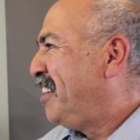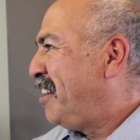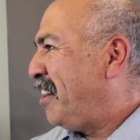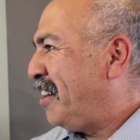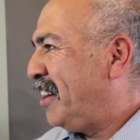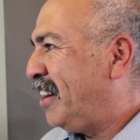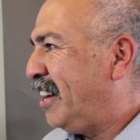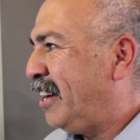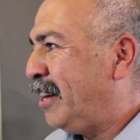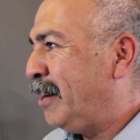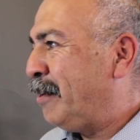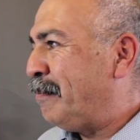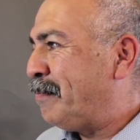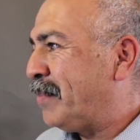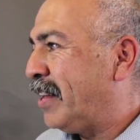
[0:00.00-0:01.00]

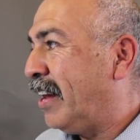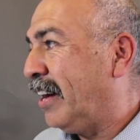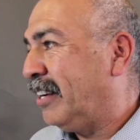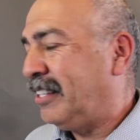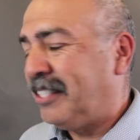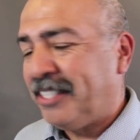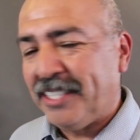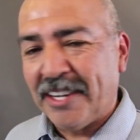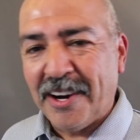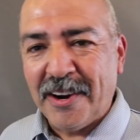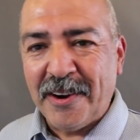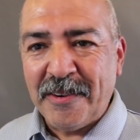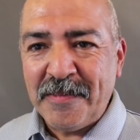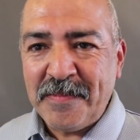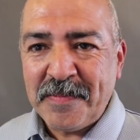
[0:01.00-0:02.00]
Yeah,
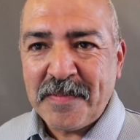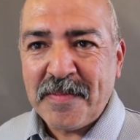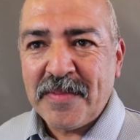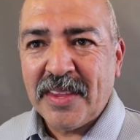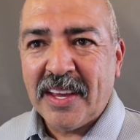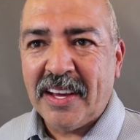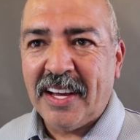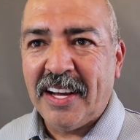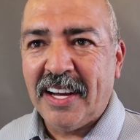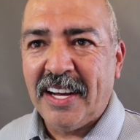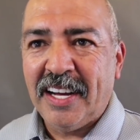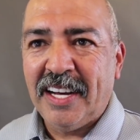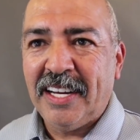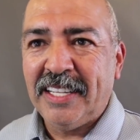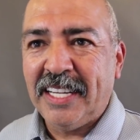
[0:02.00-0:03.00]
so
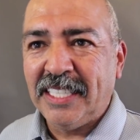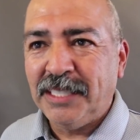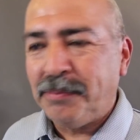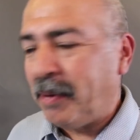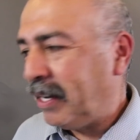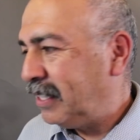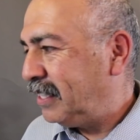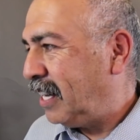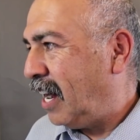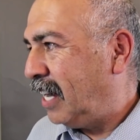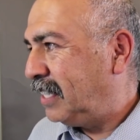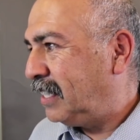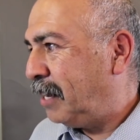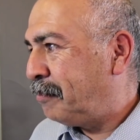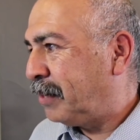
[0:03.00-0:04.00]
that's about as high
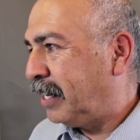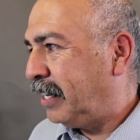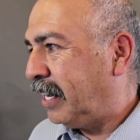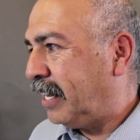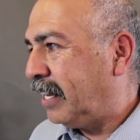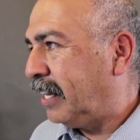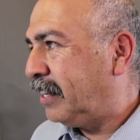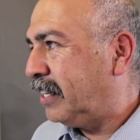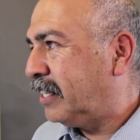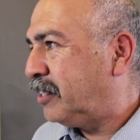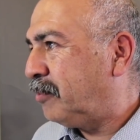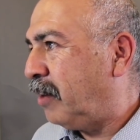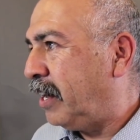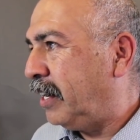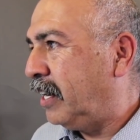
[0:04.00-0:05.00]
as I'm going to get
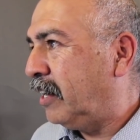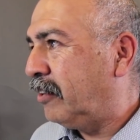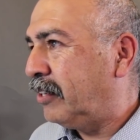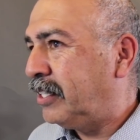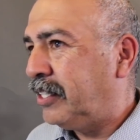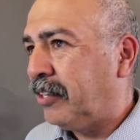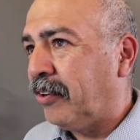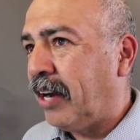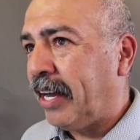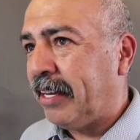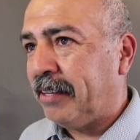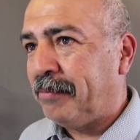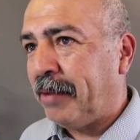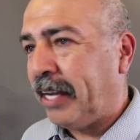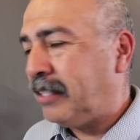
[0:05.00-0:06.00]
this right now until I
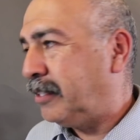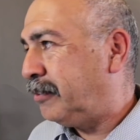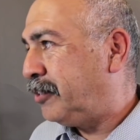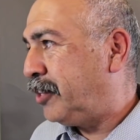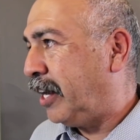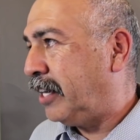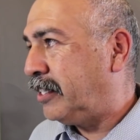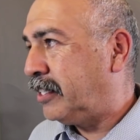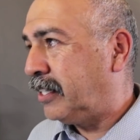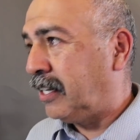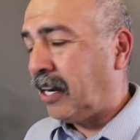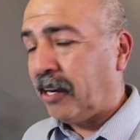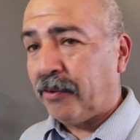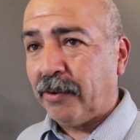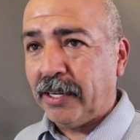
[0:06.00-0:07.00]
can make some changes. And
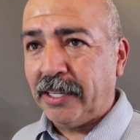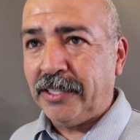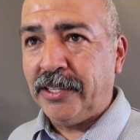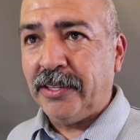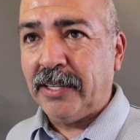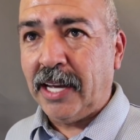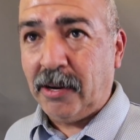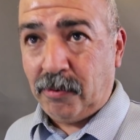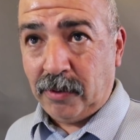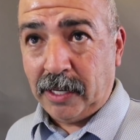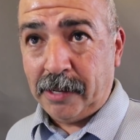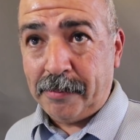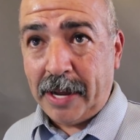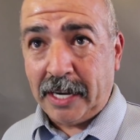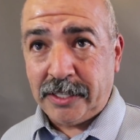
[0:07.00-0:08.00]
I don't want to do that while
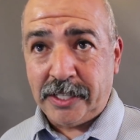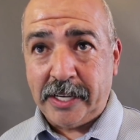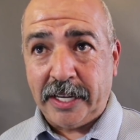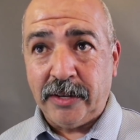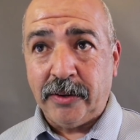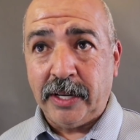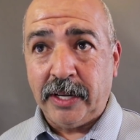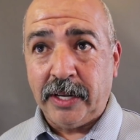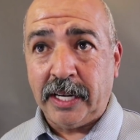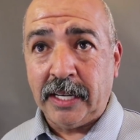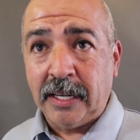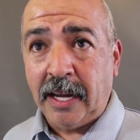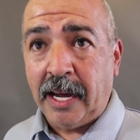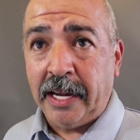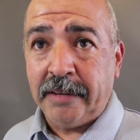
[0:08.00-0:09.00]
I'm actually going
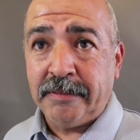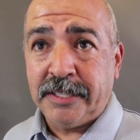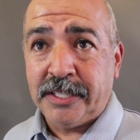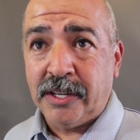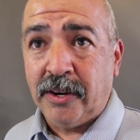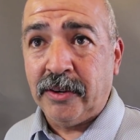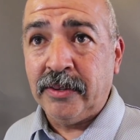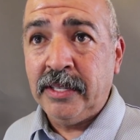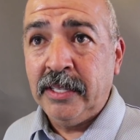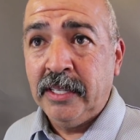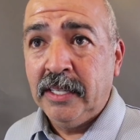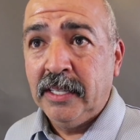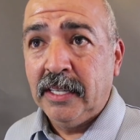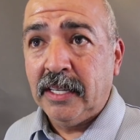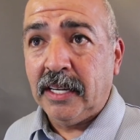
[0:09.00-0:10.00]
live. So
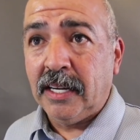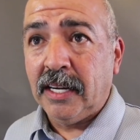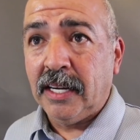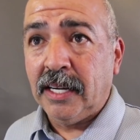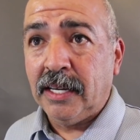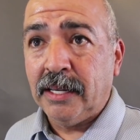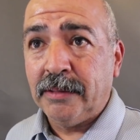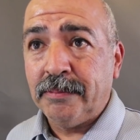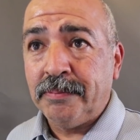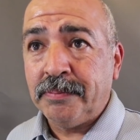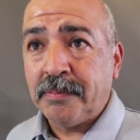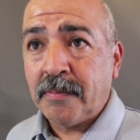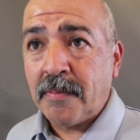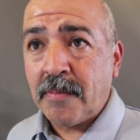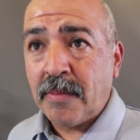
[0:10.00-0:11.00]
let
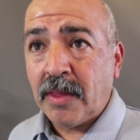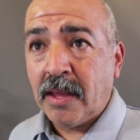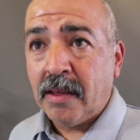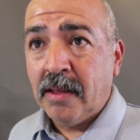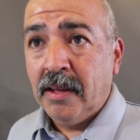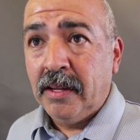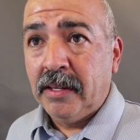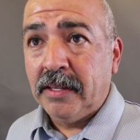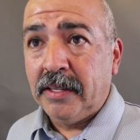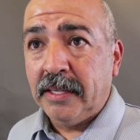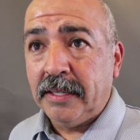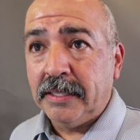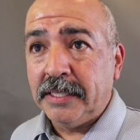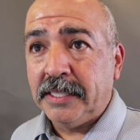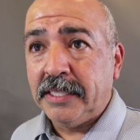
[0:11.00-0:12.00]
me
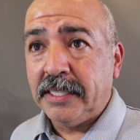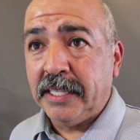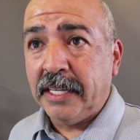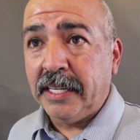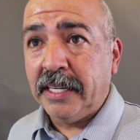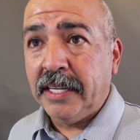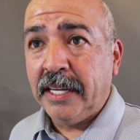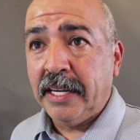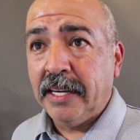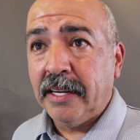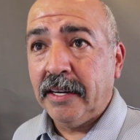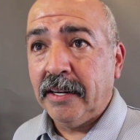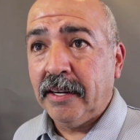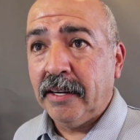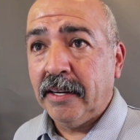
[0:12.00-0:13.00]
see
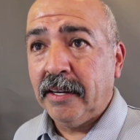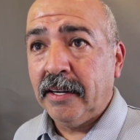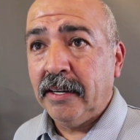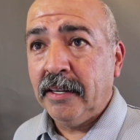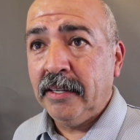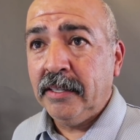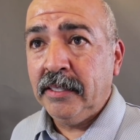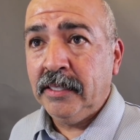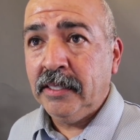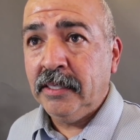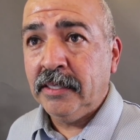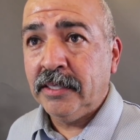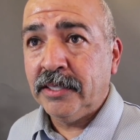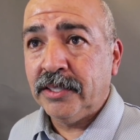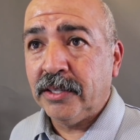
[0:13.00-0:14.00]
here.
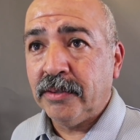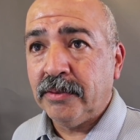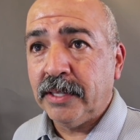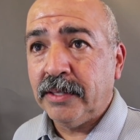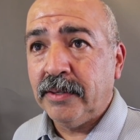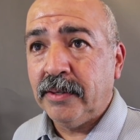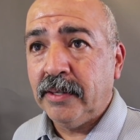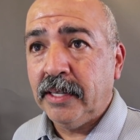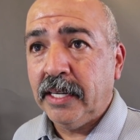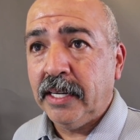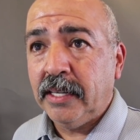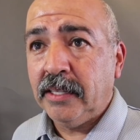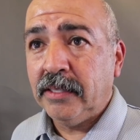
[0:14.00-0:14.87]
Show recording.